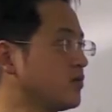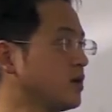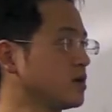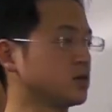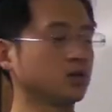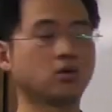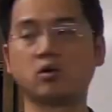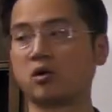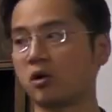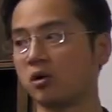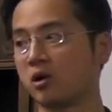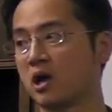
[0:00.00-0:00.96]
FISH
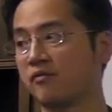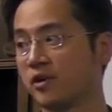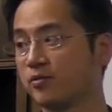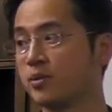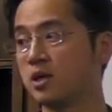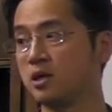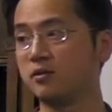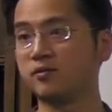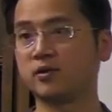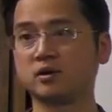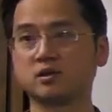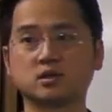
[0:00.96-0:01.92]
or FFPE
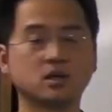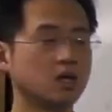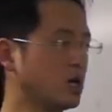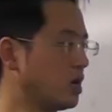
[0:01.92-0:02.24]
FISH,